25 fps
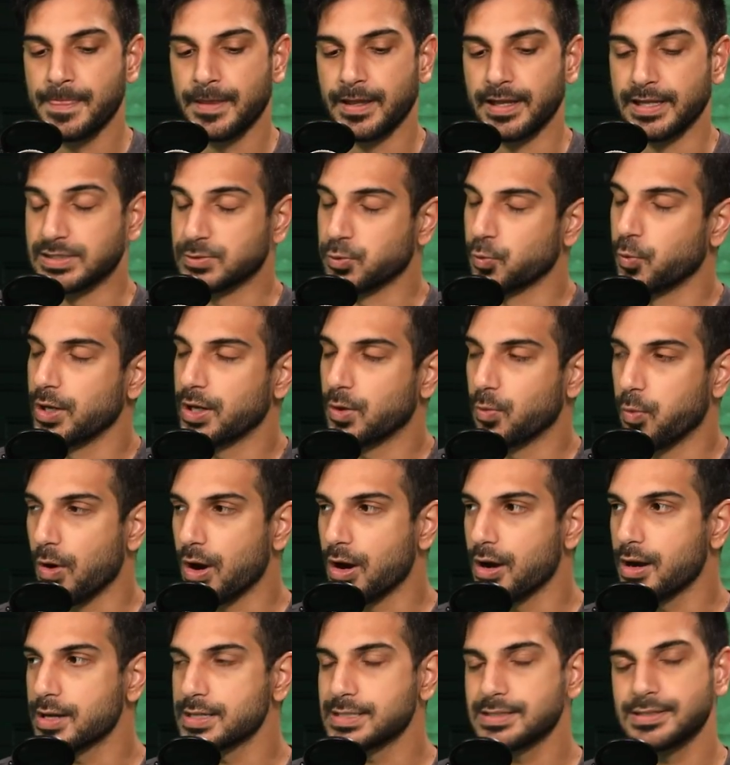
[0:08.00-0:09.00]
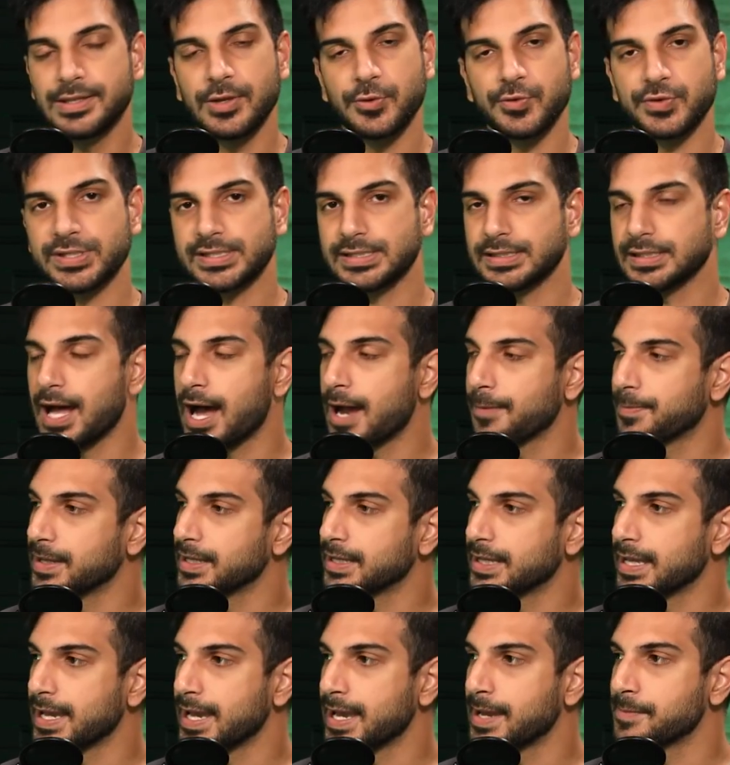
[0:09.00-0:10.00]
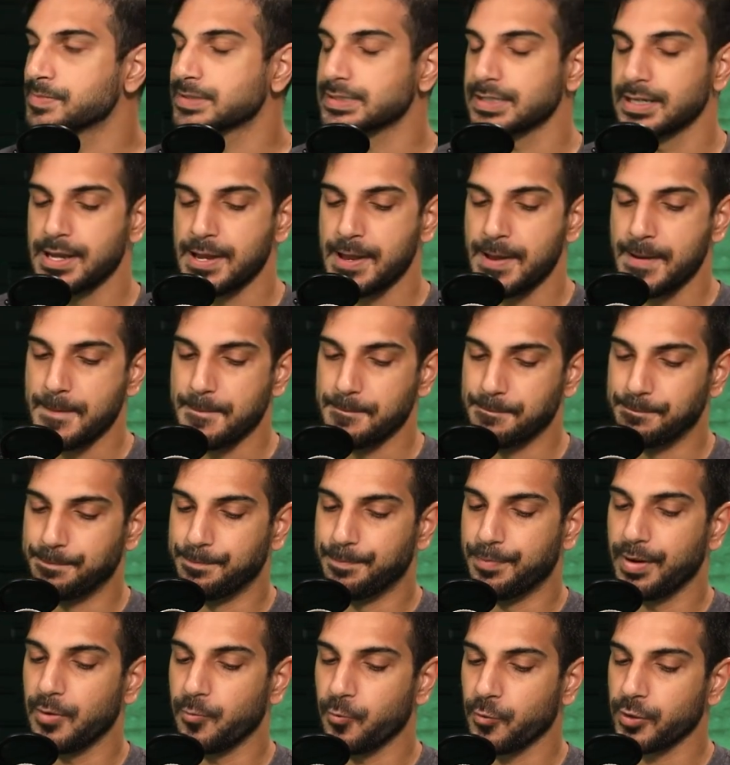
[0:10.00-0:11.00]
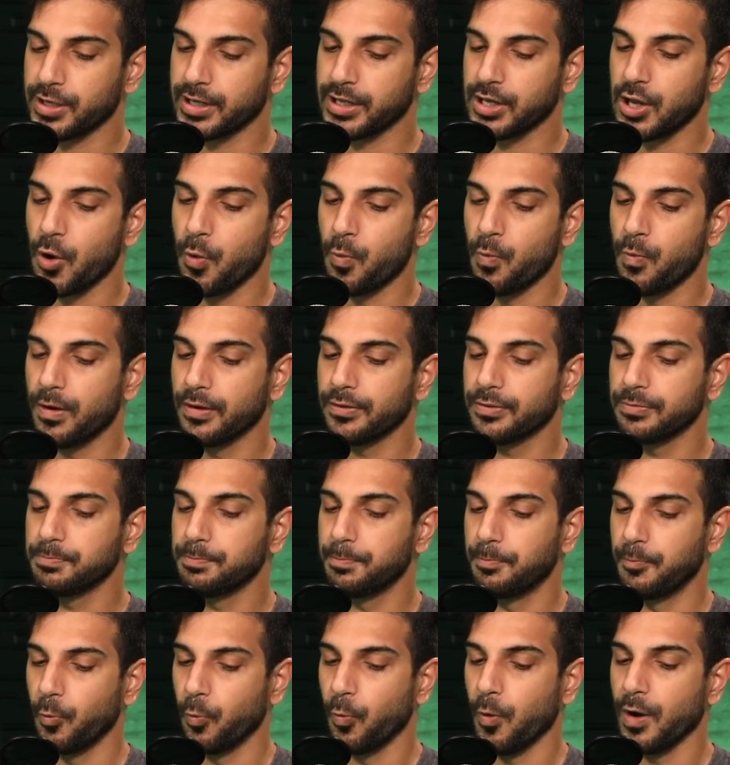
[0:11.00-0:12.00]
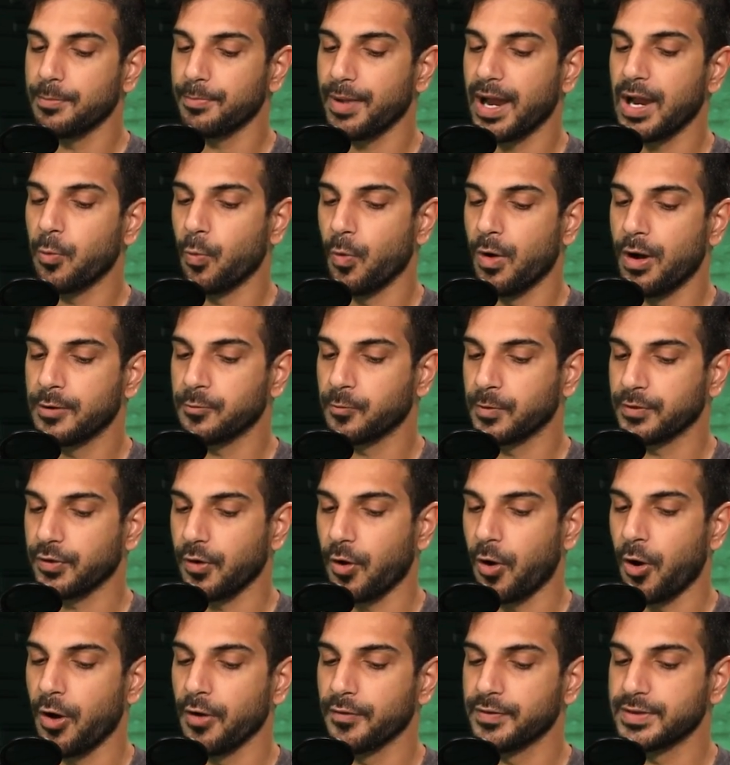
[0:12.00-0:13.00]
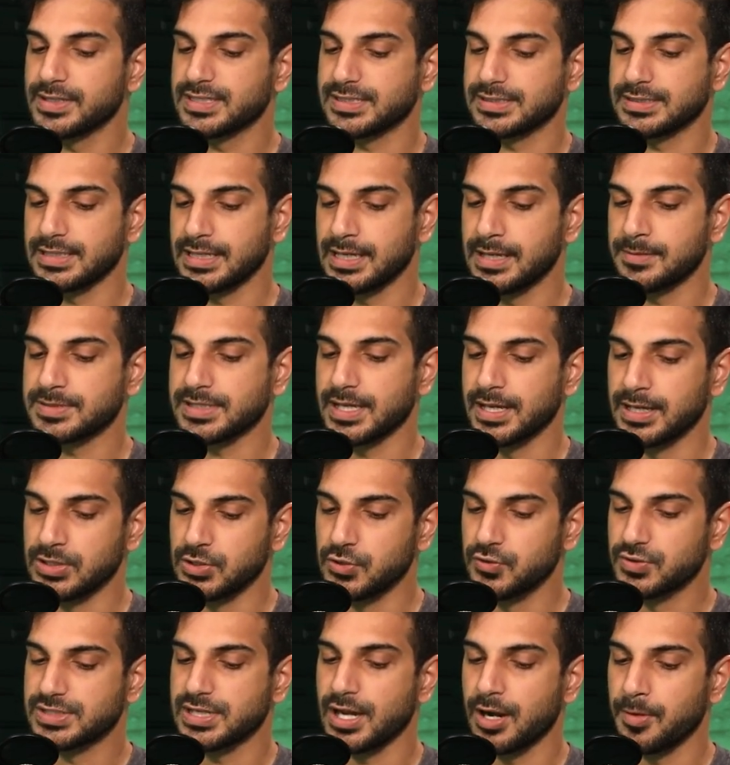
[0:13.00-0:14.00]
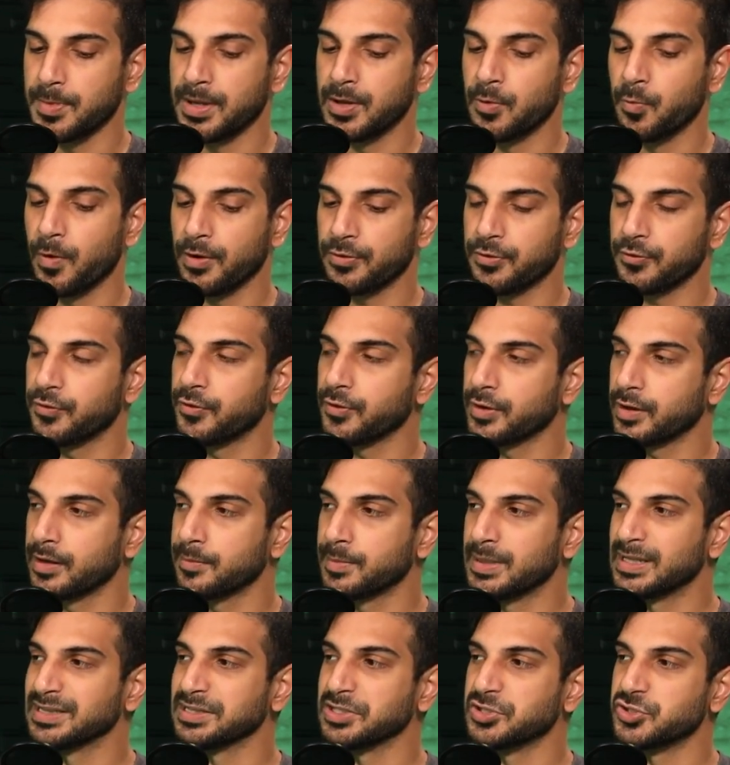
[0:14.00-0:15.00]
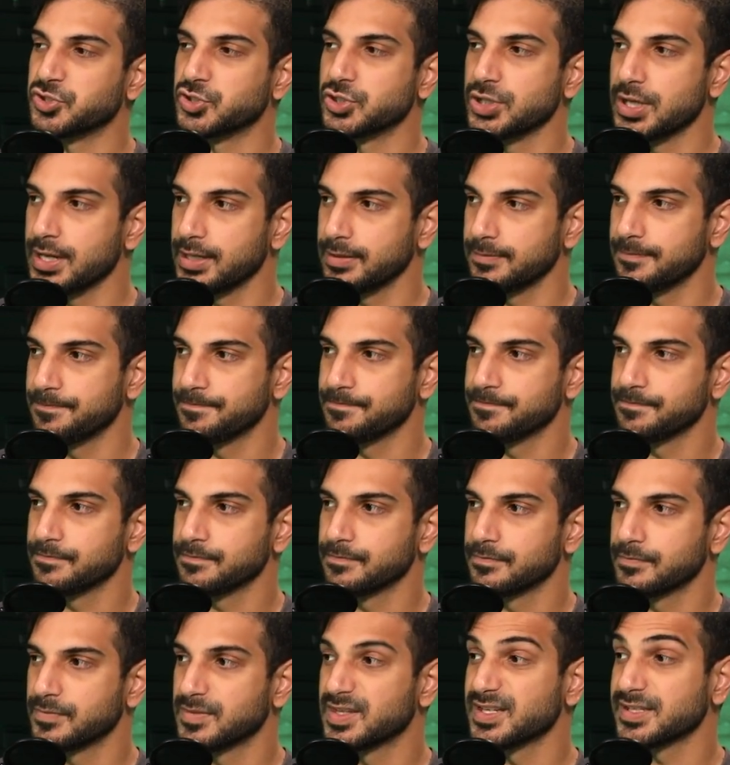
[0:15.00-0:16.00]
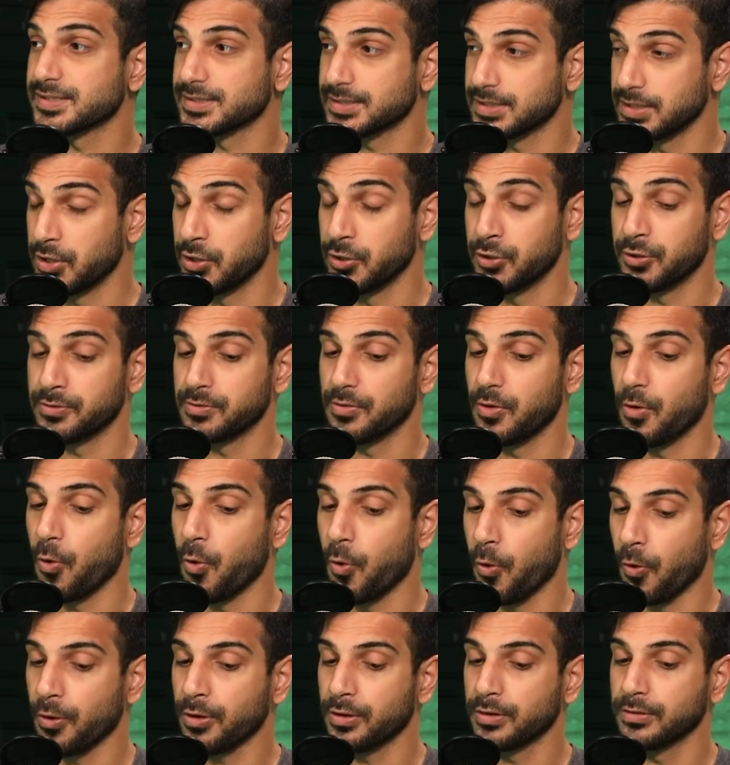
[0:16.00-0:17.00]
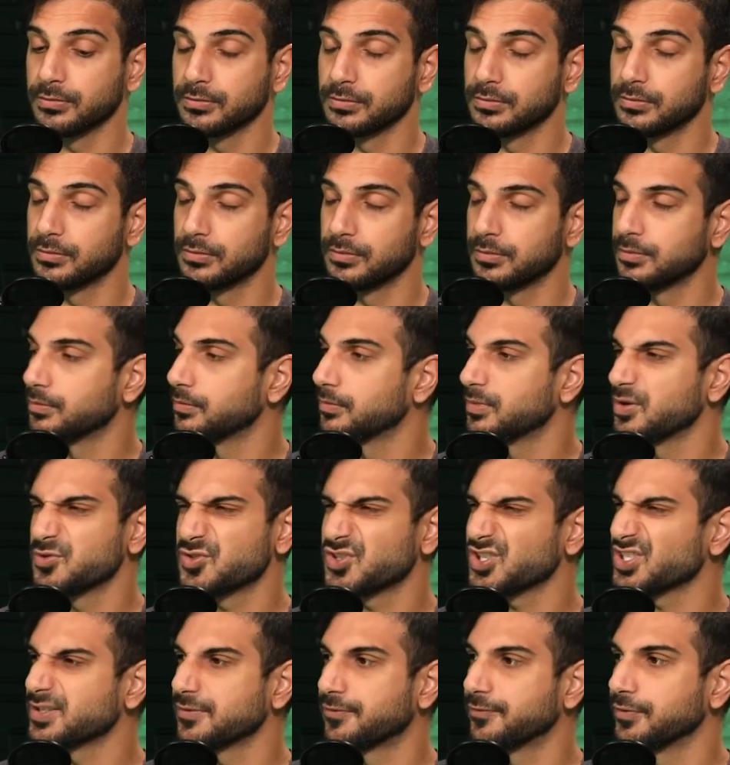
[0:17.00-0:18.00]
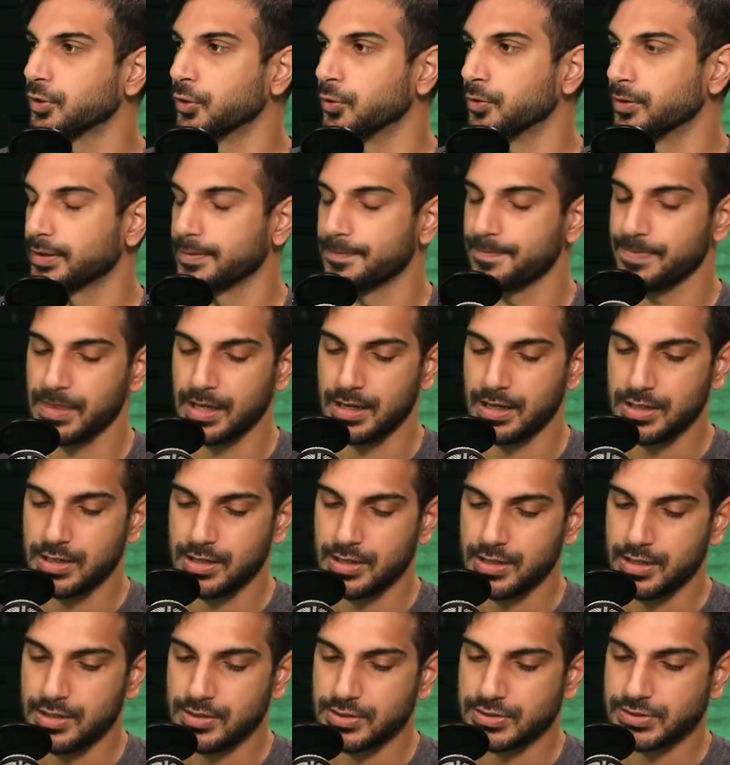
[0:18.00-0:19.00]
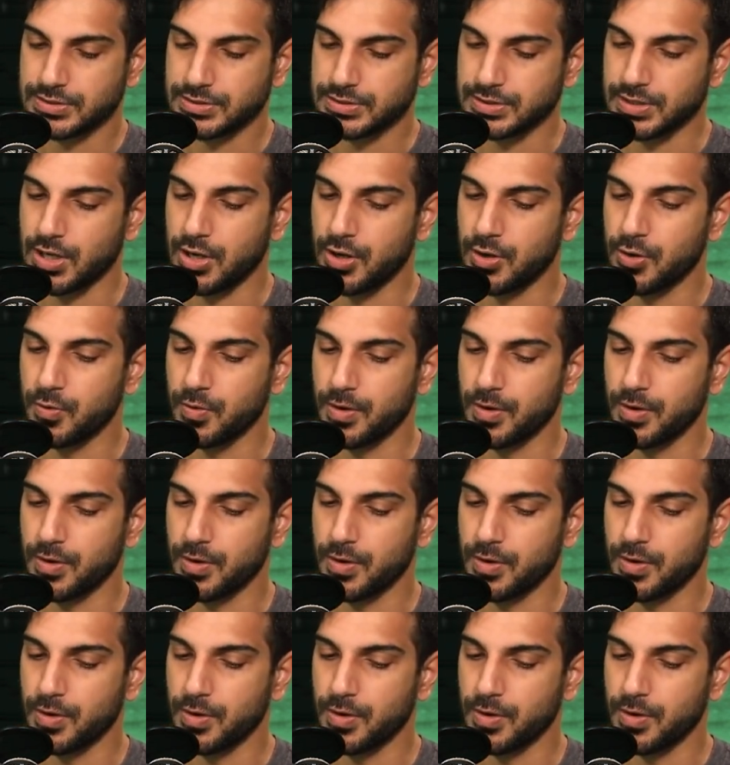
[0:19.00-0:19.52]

It's week one. There were sloppy games. But we're going to go one, one by one with all these teams, and you tell me whether they're going to be legit this year or it was just a fluke. Let's get so, into it.